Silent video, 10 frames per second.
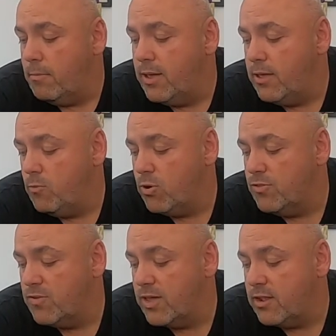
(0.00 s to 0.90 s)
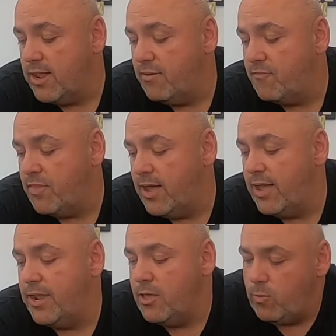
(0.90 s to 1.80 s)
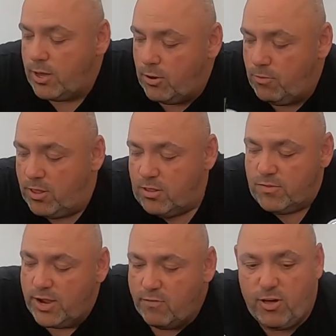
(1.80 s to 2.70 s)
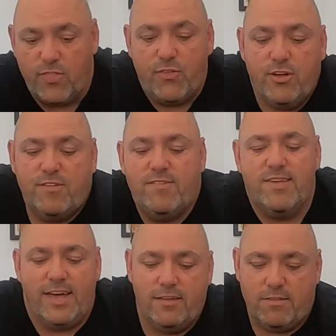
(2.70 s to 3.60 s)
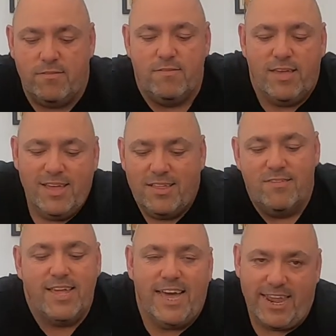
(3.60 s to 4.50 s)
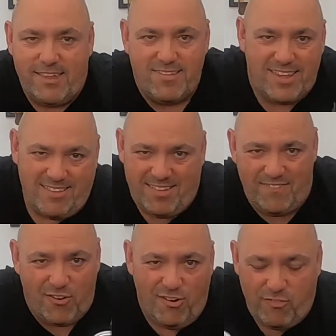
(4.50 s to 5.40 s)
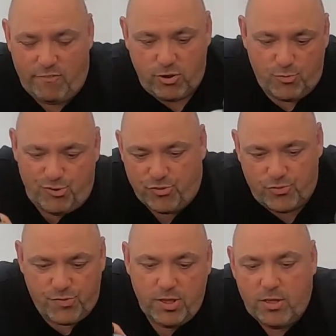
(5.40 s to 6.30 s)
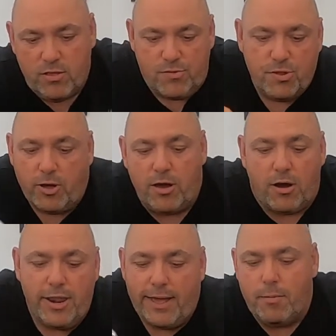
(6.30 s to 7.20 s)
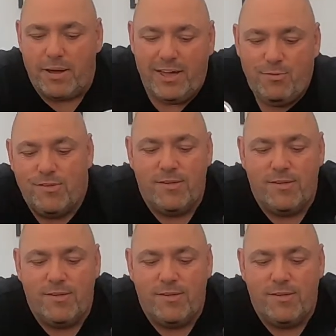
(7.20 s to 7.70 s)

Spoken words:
I hit 1 second left, and here we go. So now I've got 30 seconds to get in 65 revolutions. So I can't hang about.